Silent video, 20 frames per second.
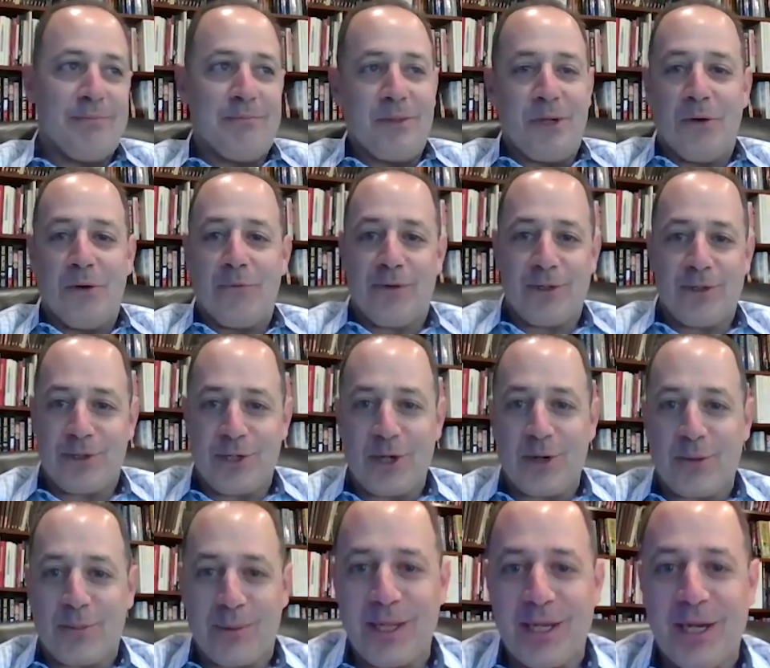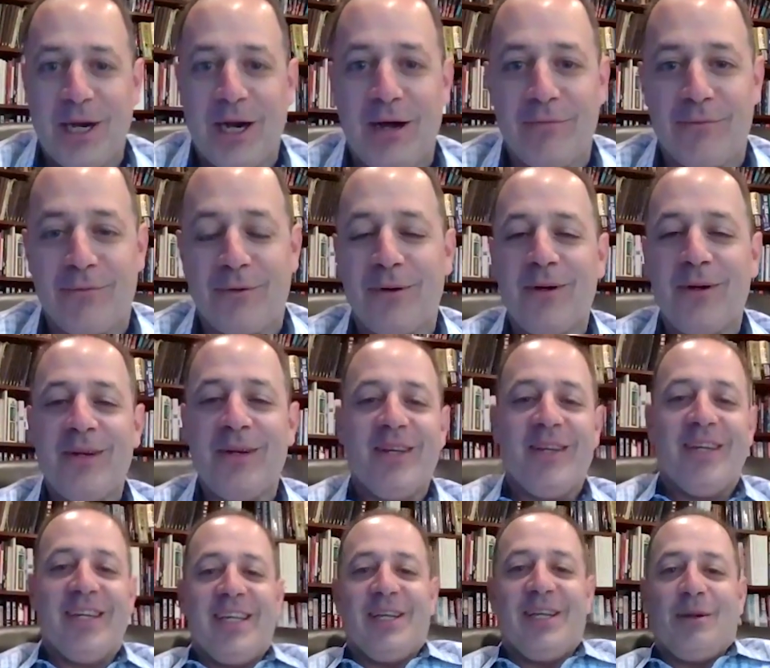go fishing or play golf or
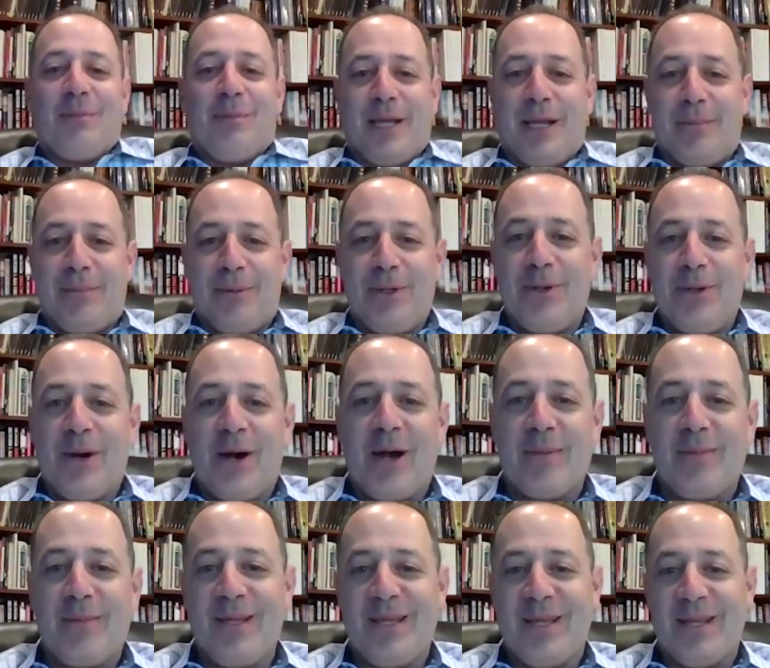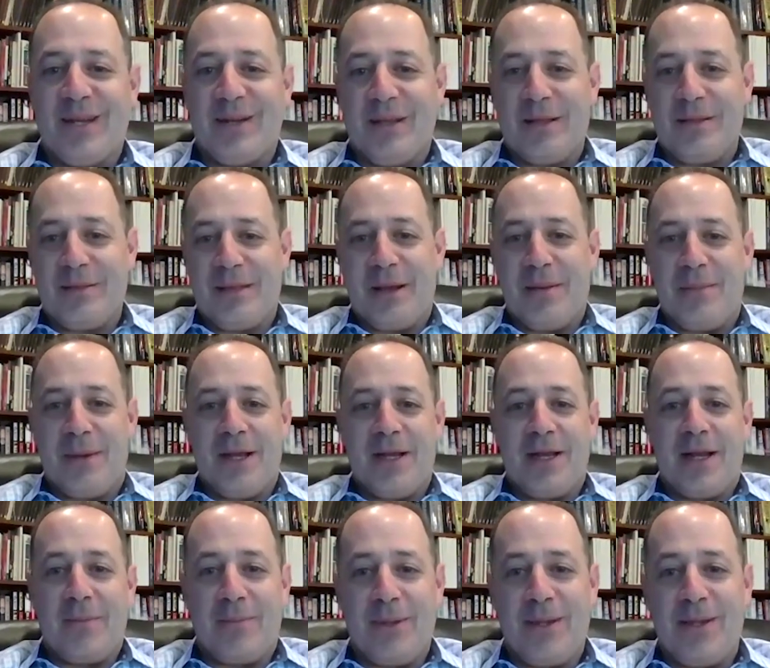pick up a new hobby, that might
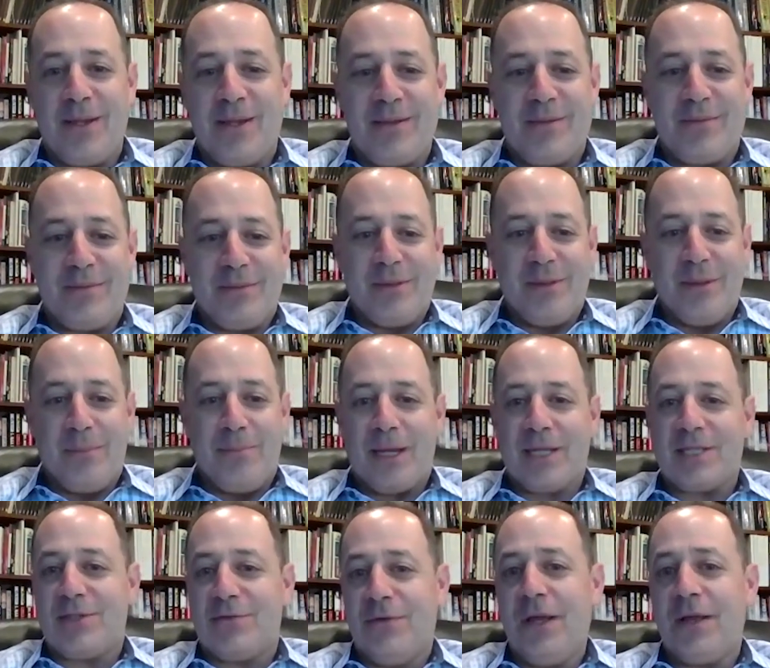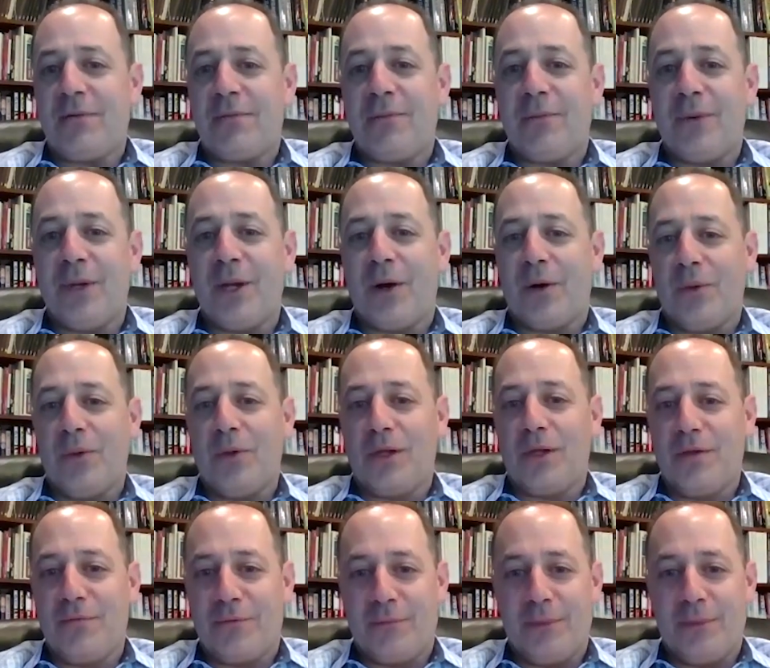not be the best fit. We are
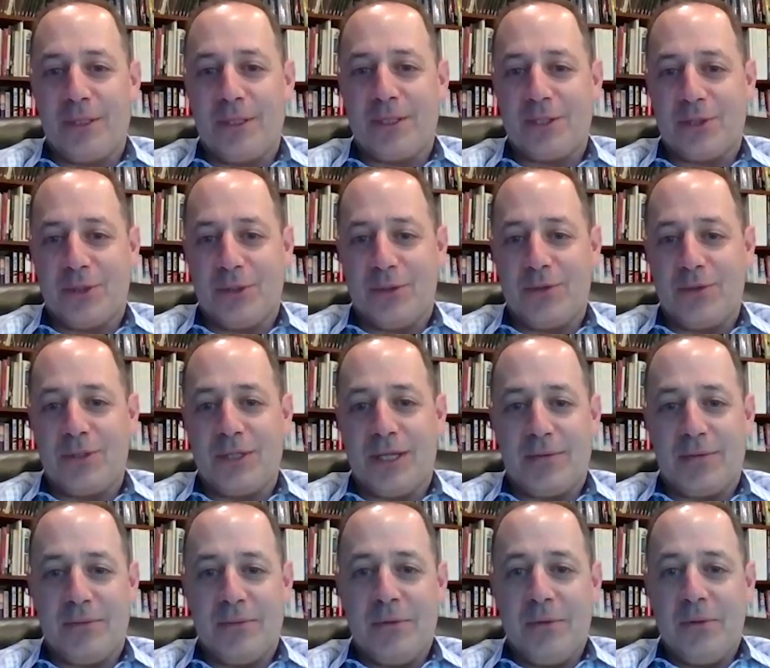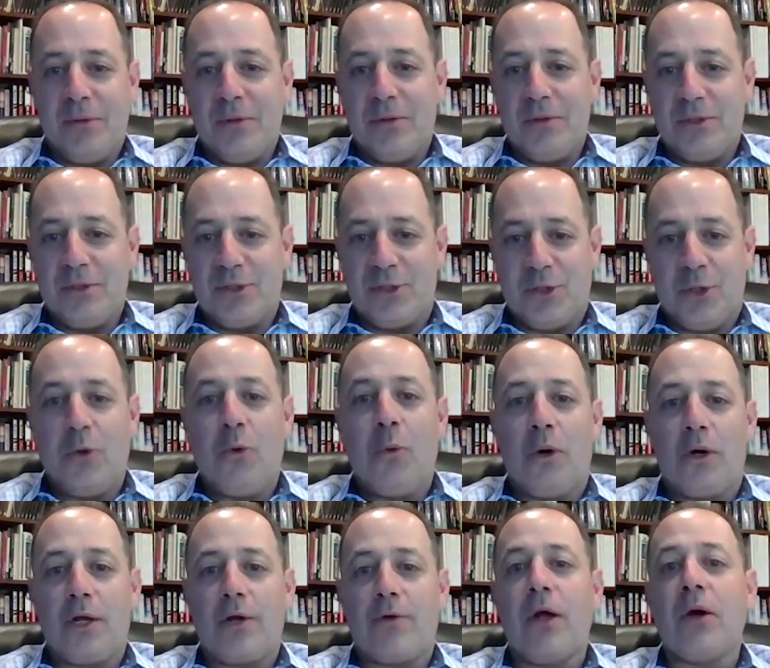looking for business owners that still
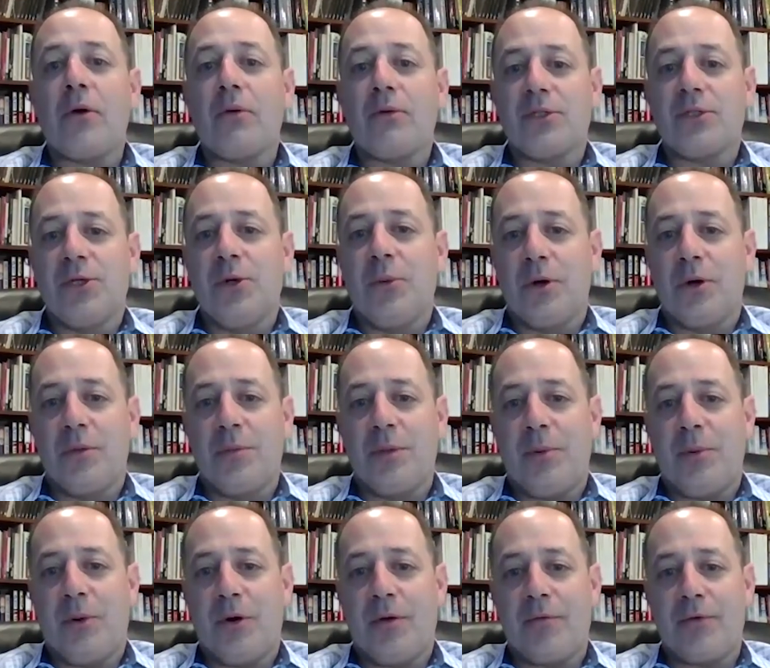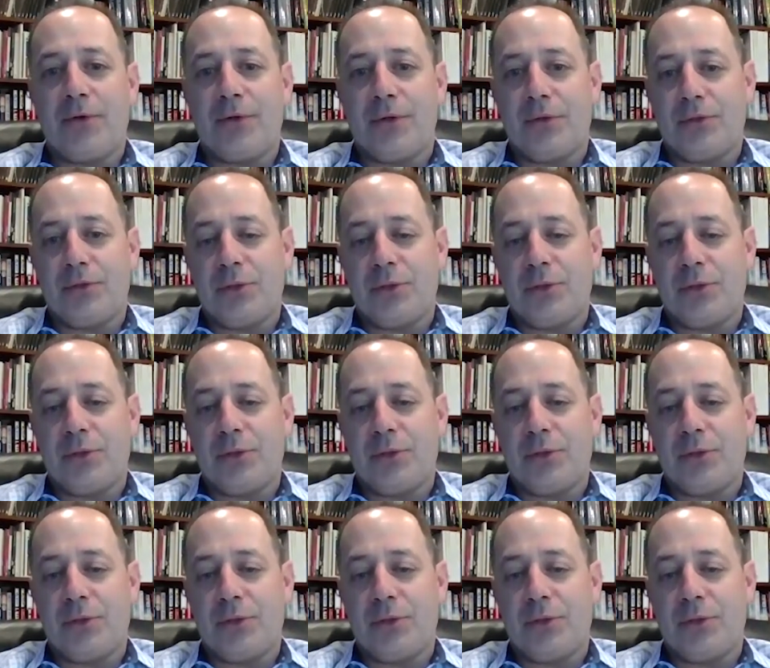want to grow, still want to be part of a growth